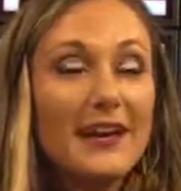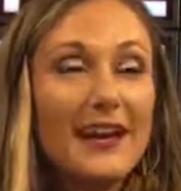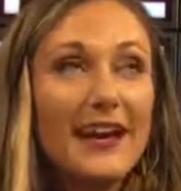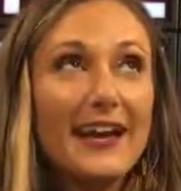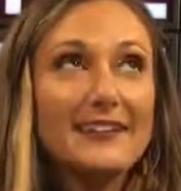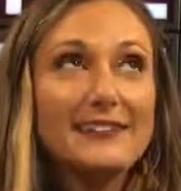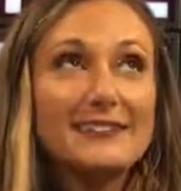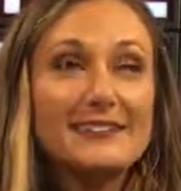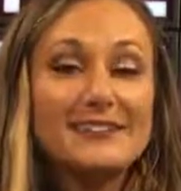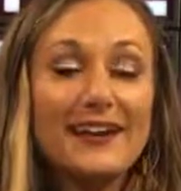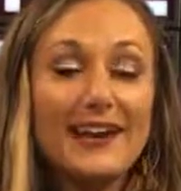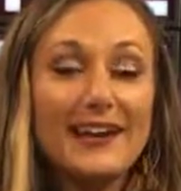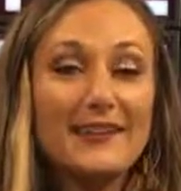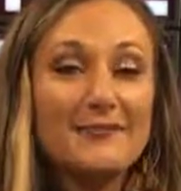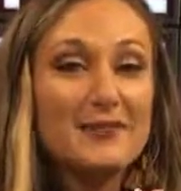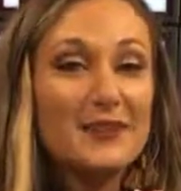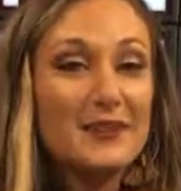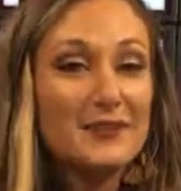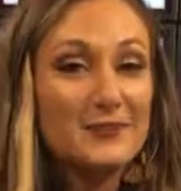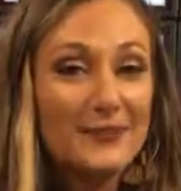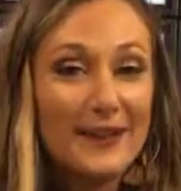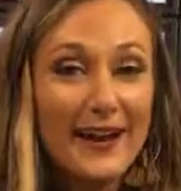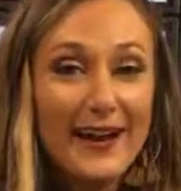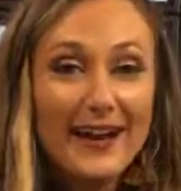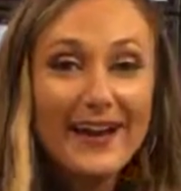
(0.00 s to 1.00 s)
It's going to be
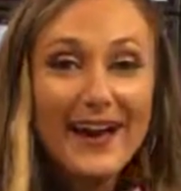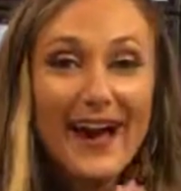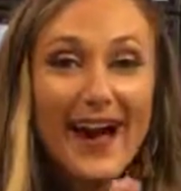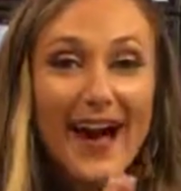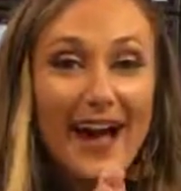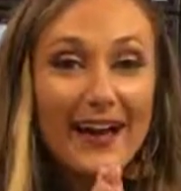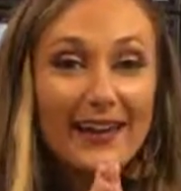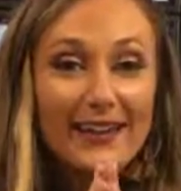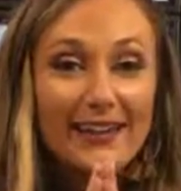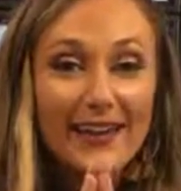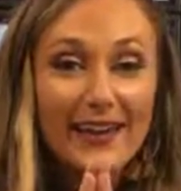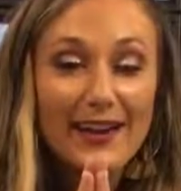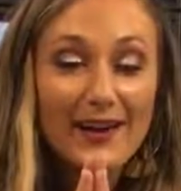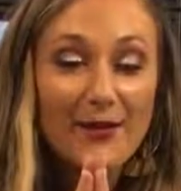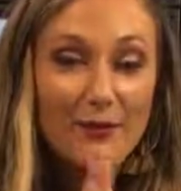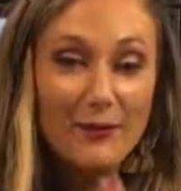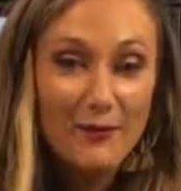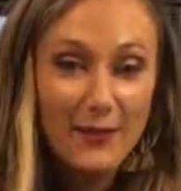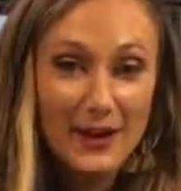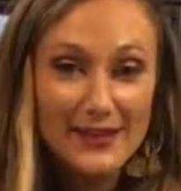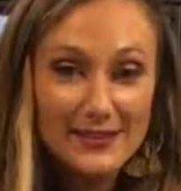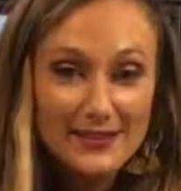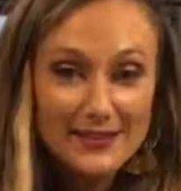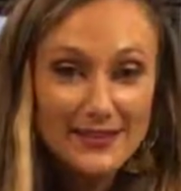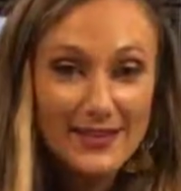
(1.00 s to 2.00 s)
great. I can't
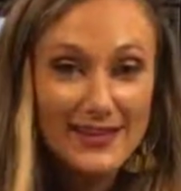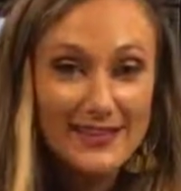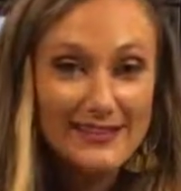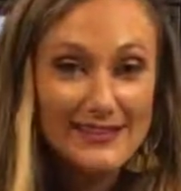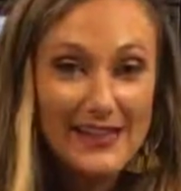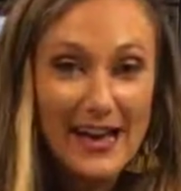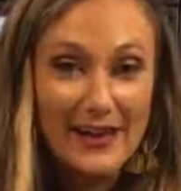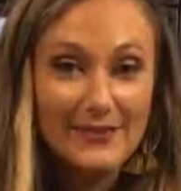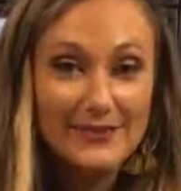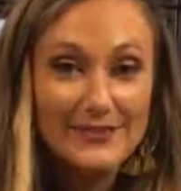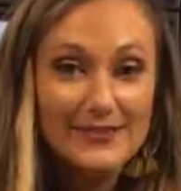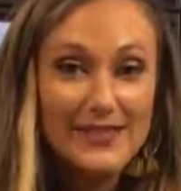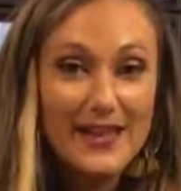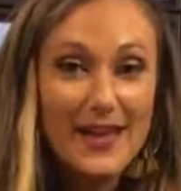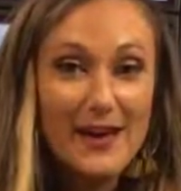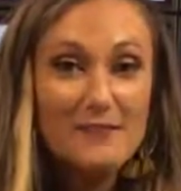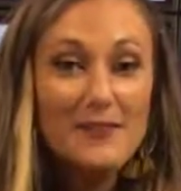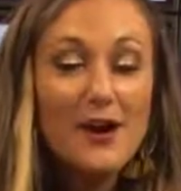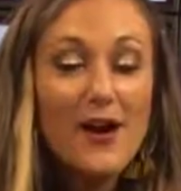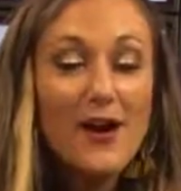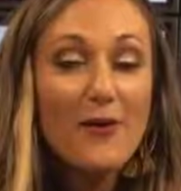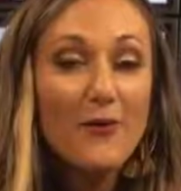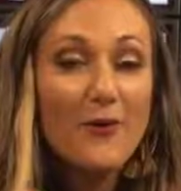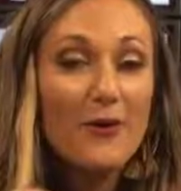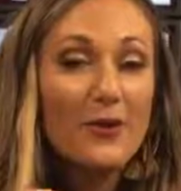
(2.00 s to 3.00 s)
wait to announce them.
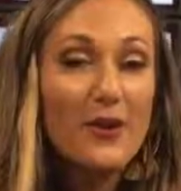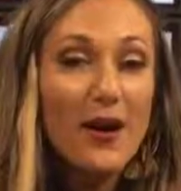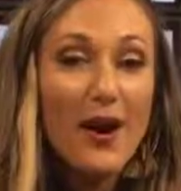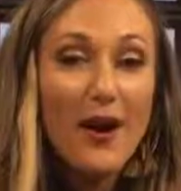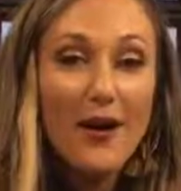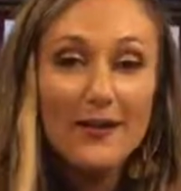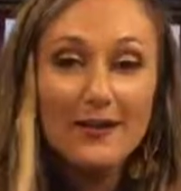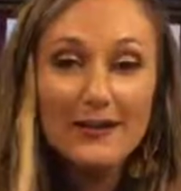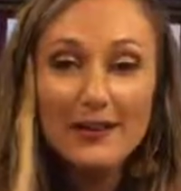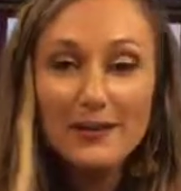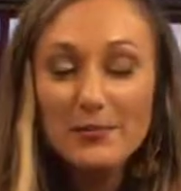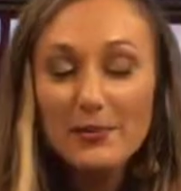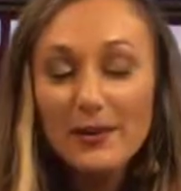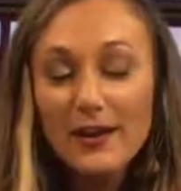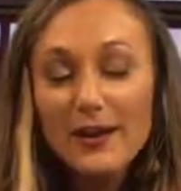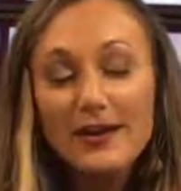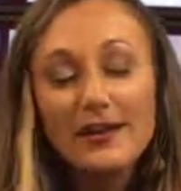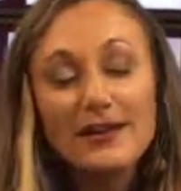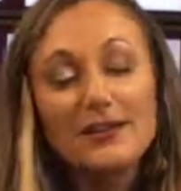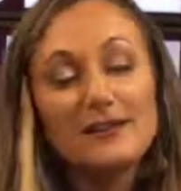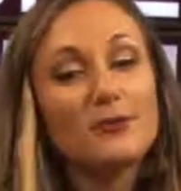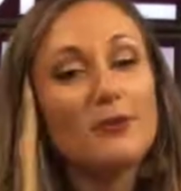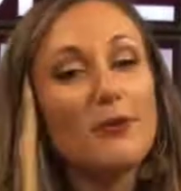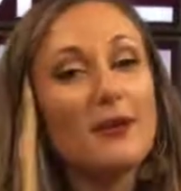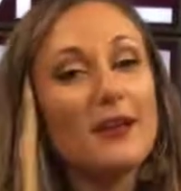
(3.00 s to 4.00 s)
We're already
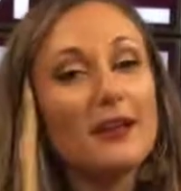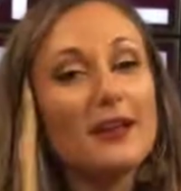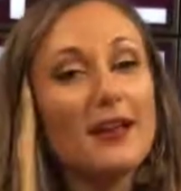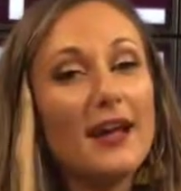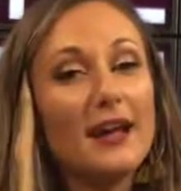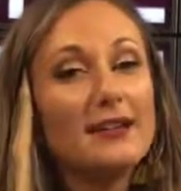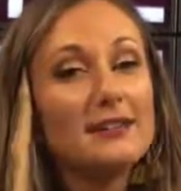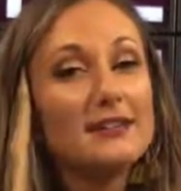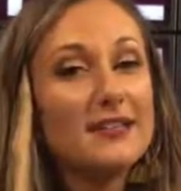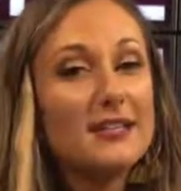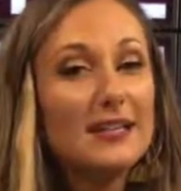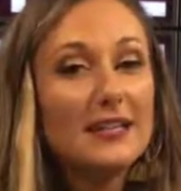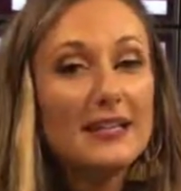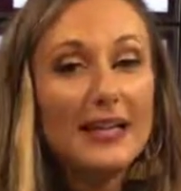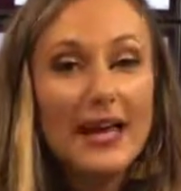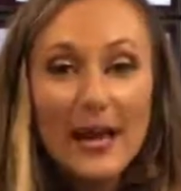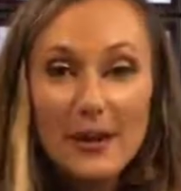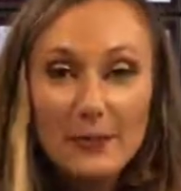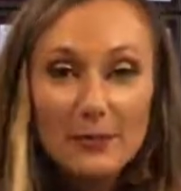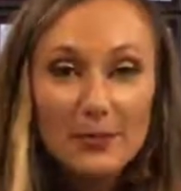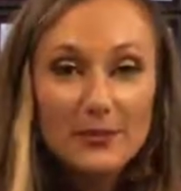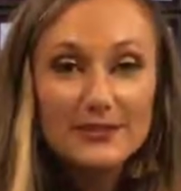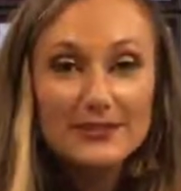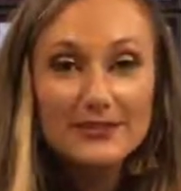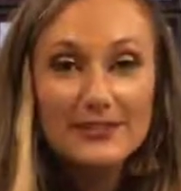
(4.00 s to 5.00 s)
planning twenty nineteen
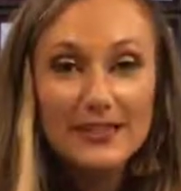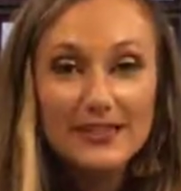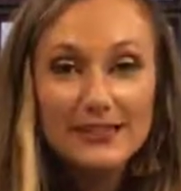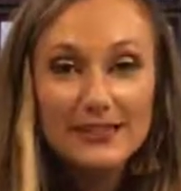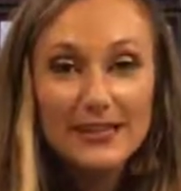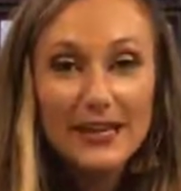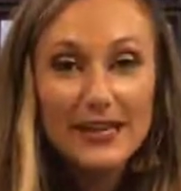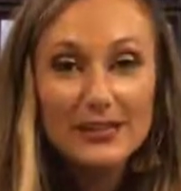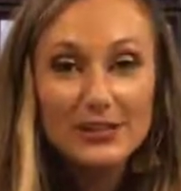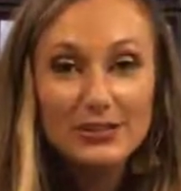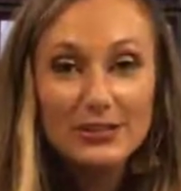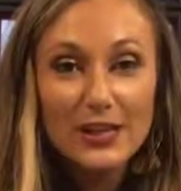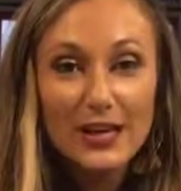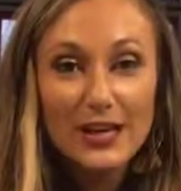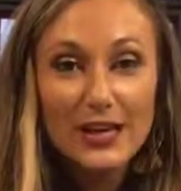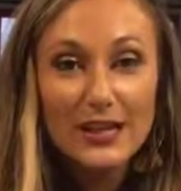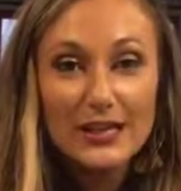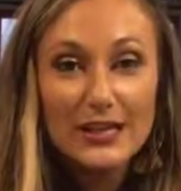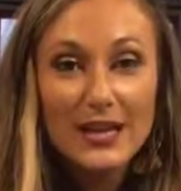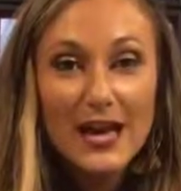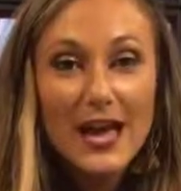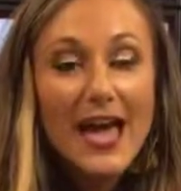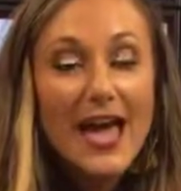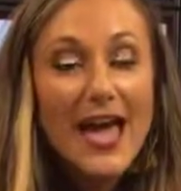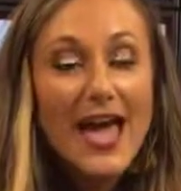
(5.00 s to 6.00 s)
eight percent
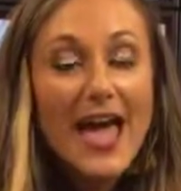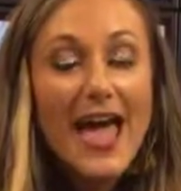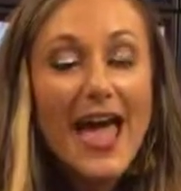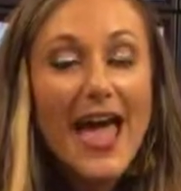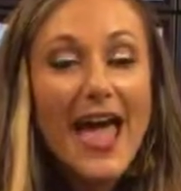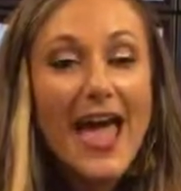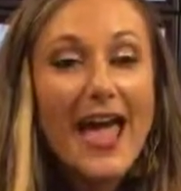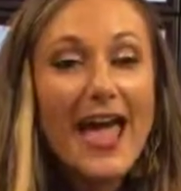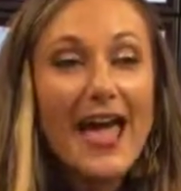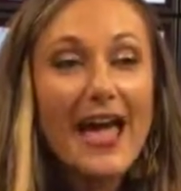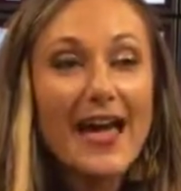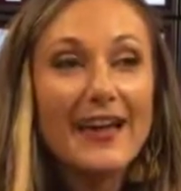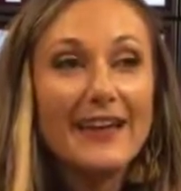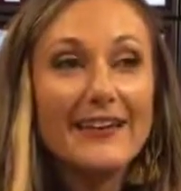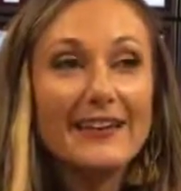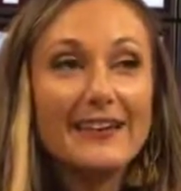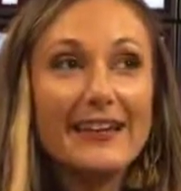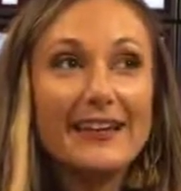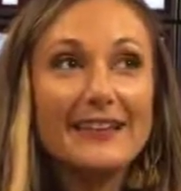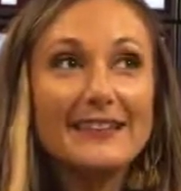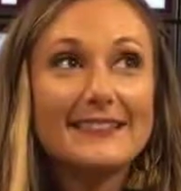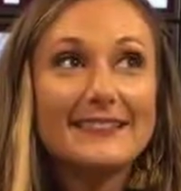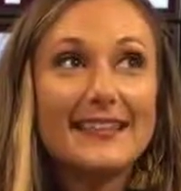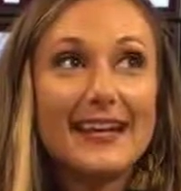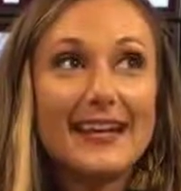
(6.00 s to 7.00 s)
Nation, and
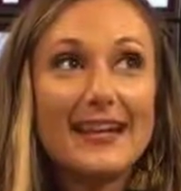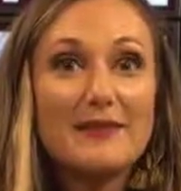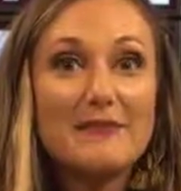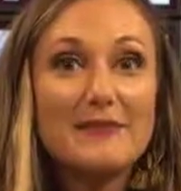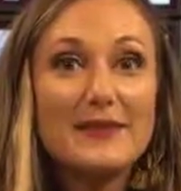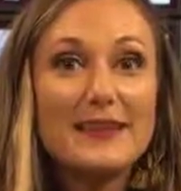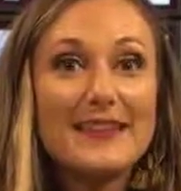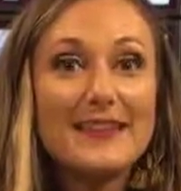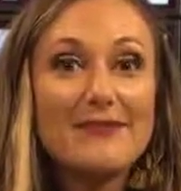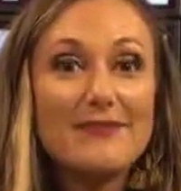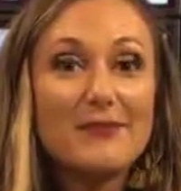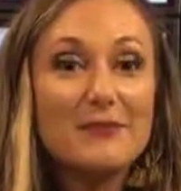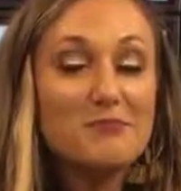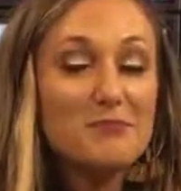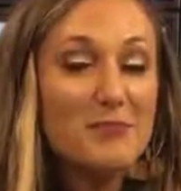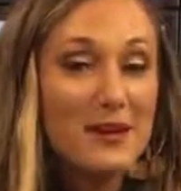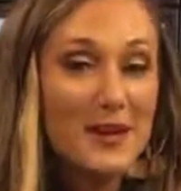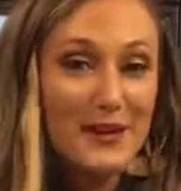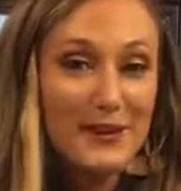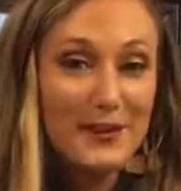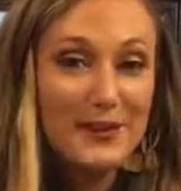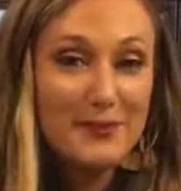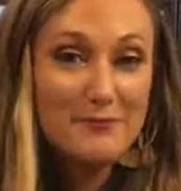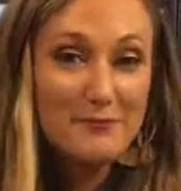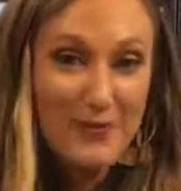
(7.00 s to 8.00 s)
it's going to be even
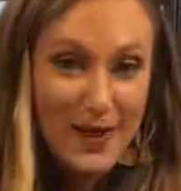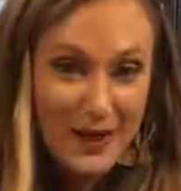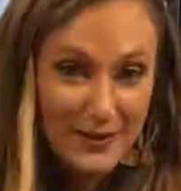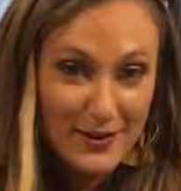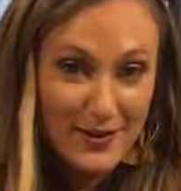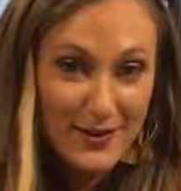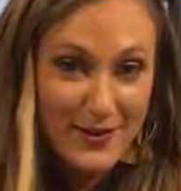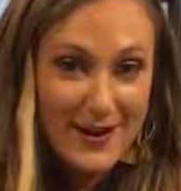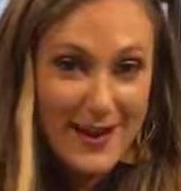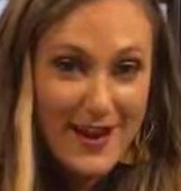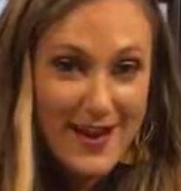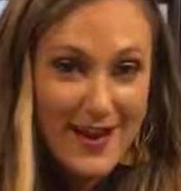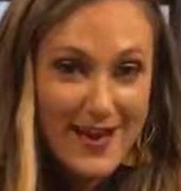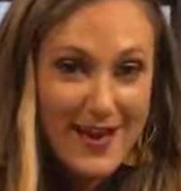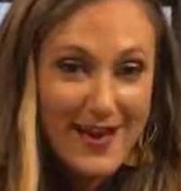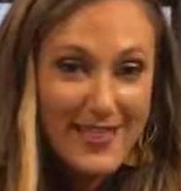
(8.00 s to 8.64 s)
bigger and better.